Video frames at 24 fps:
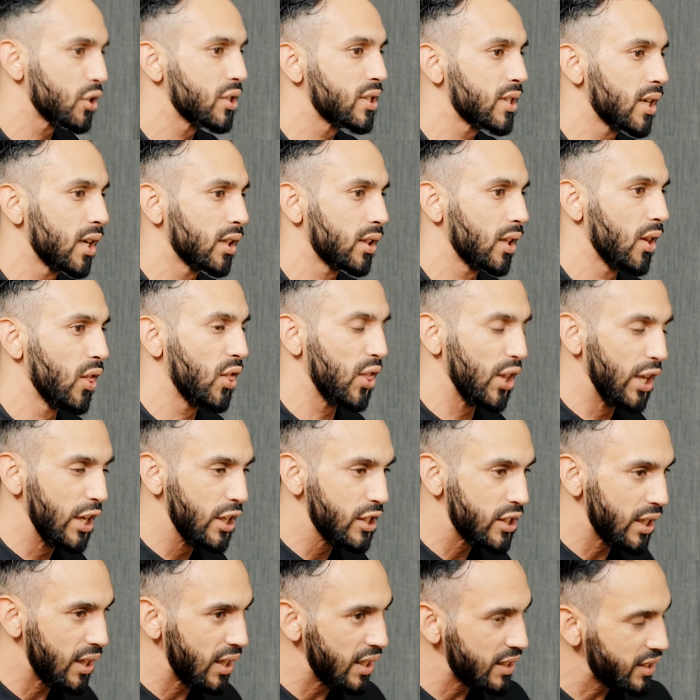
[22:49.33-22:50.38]
on certain
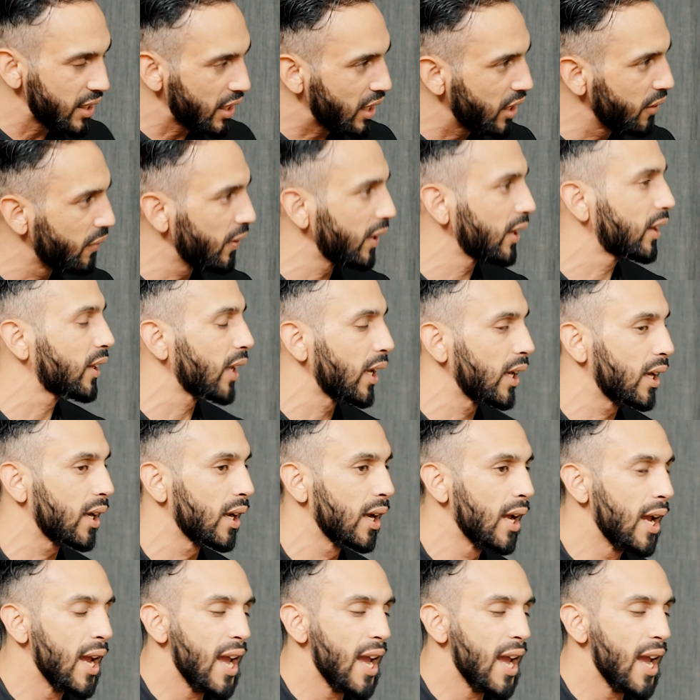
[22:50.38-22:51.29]
things and there's a give and take